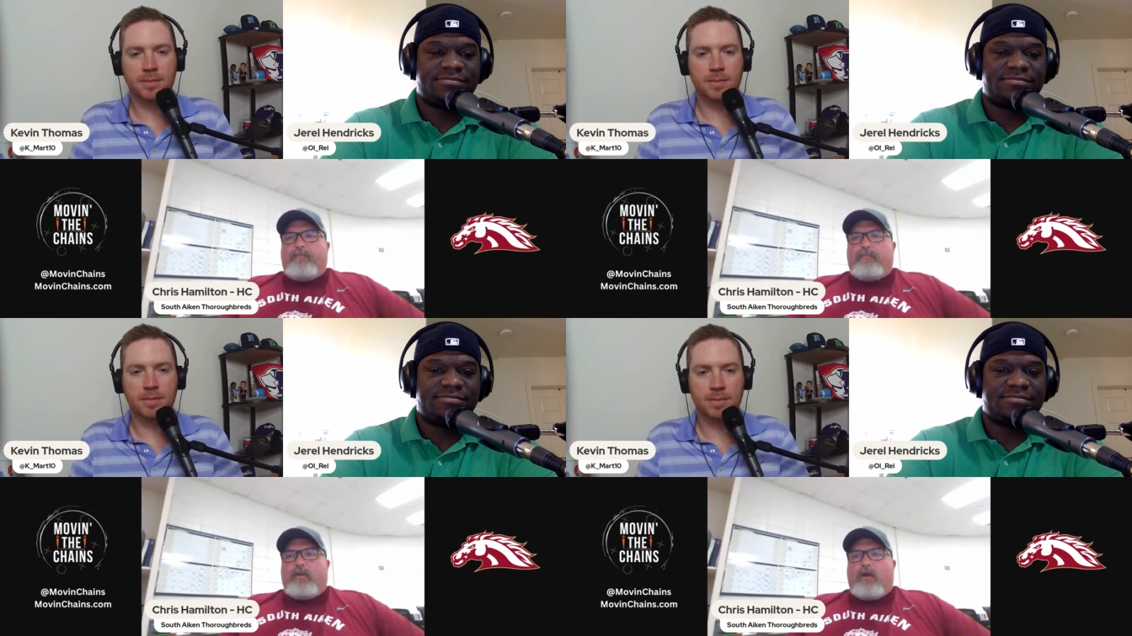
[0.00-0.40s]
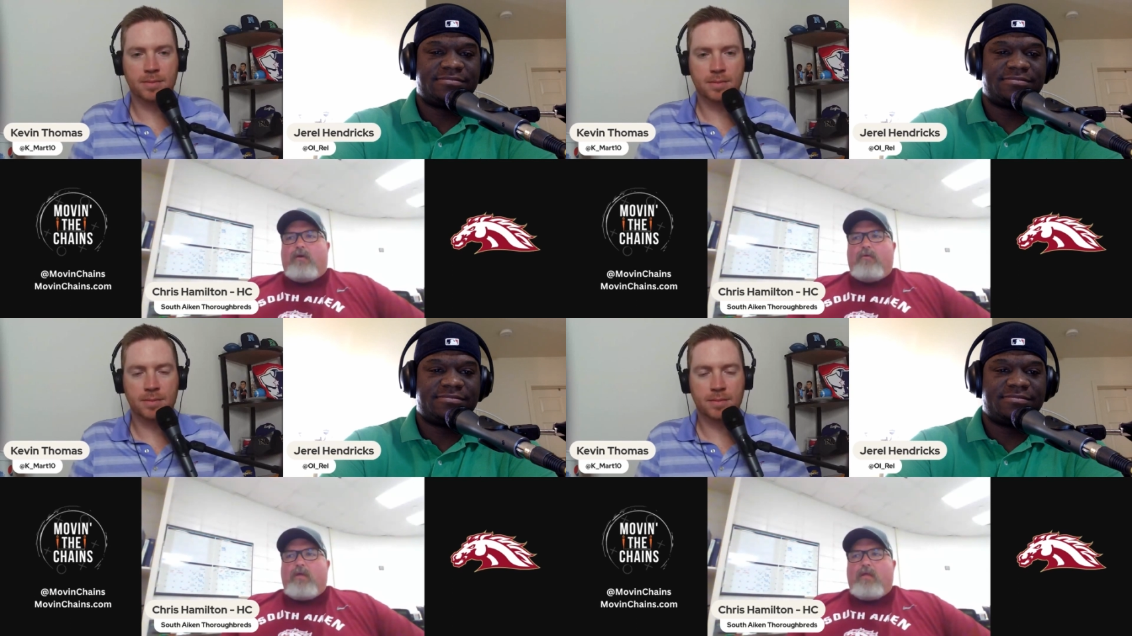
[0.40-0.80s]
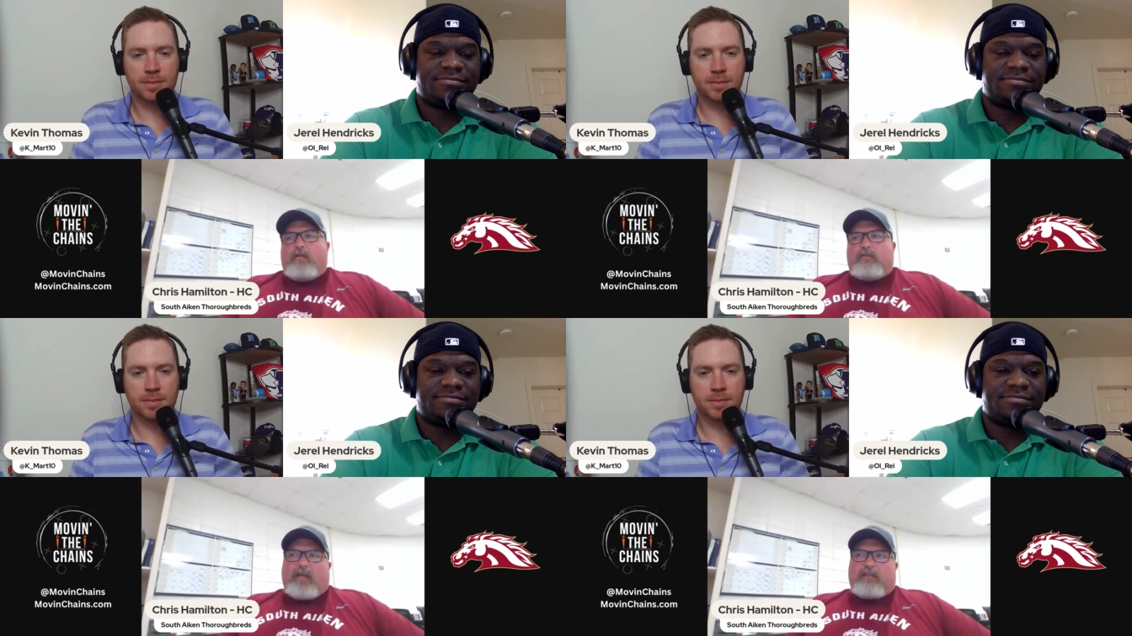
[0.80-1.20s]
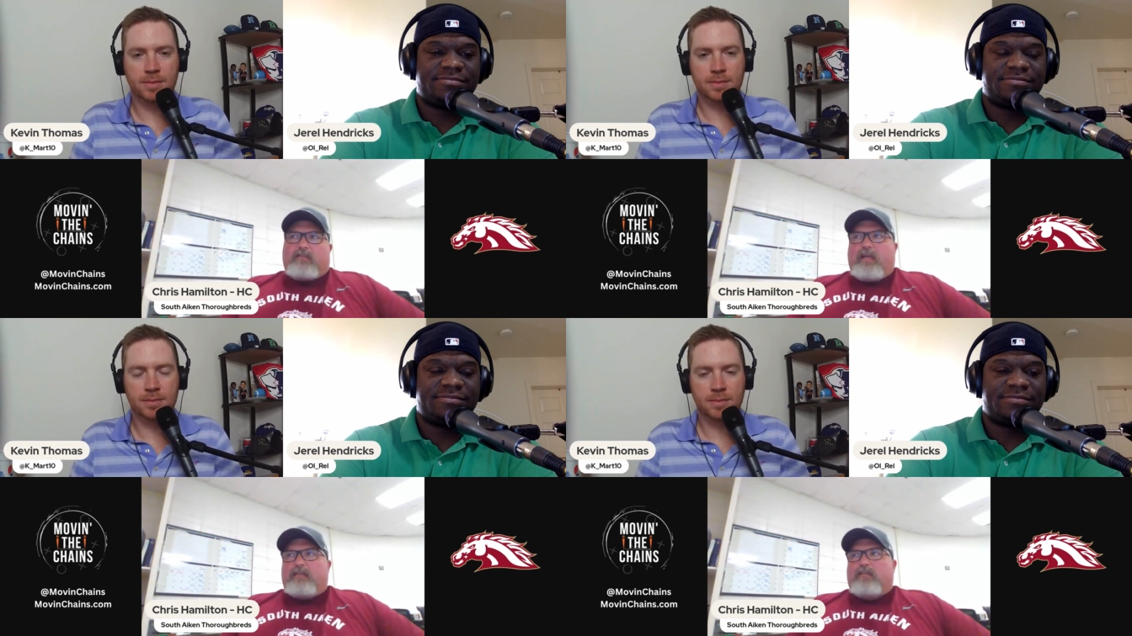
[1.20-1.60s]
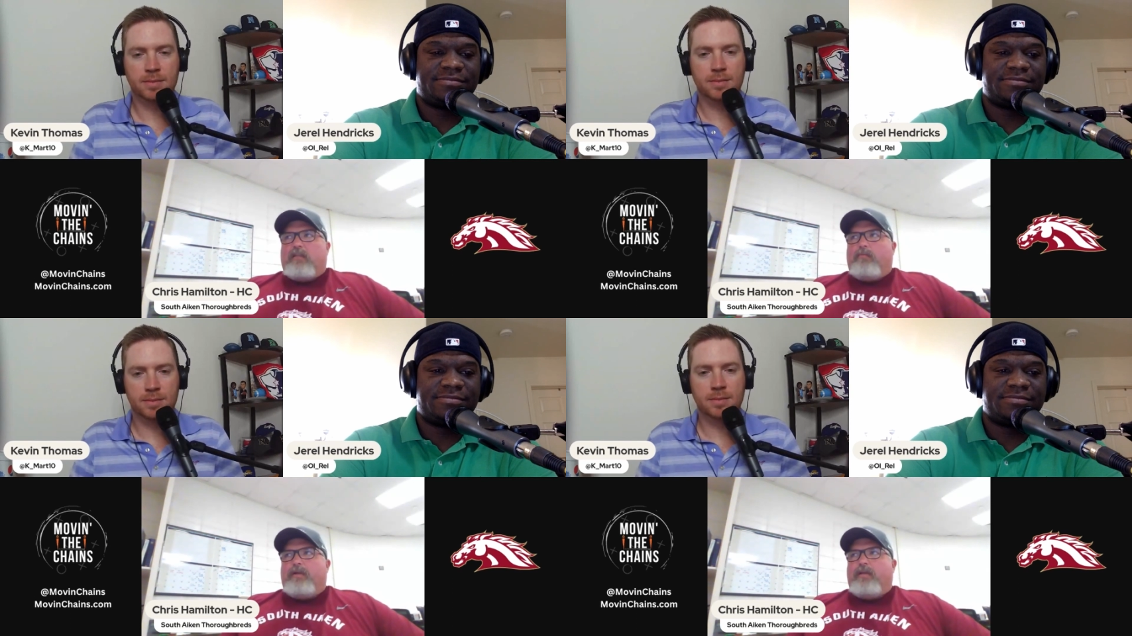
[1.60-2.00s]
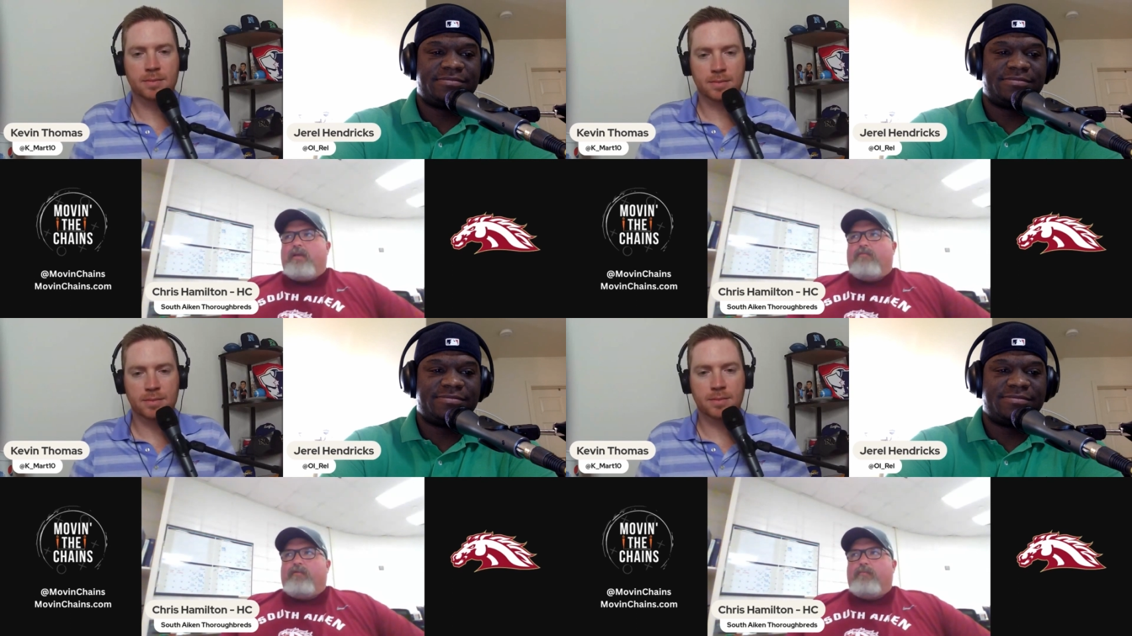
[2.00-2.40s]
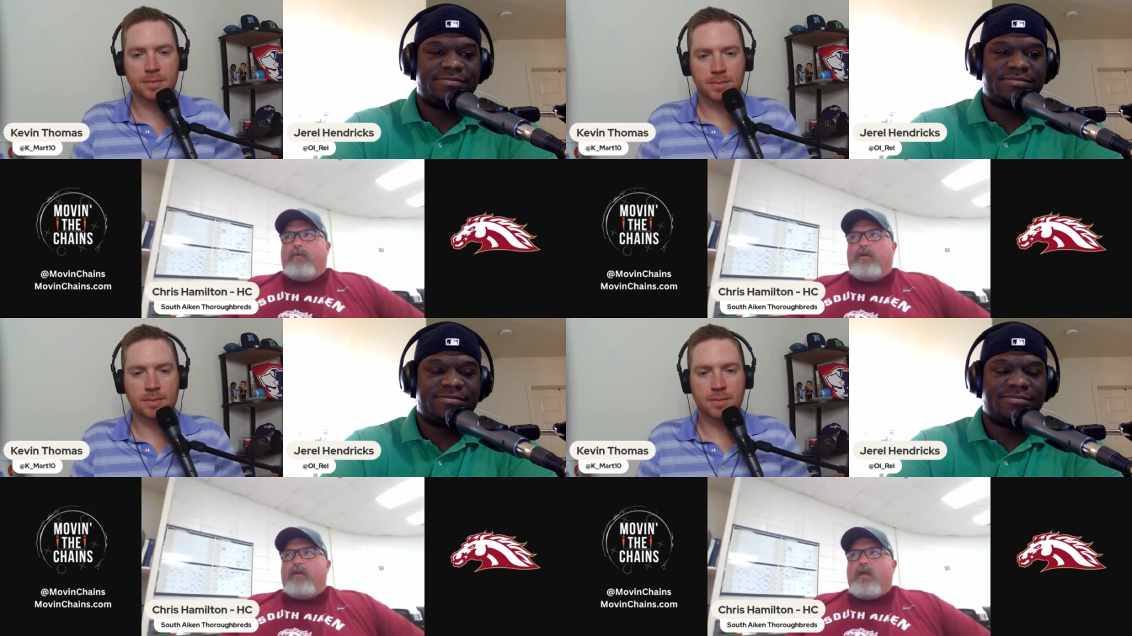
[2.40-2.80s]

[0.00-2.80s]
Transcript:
Speaker 1: you know, so that's, that's a little bit different, but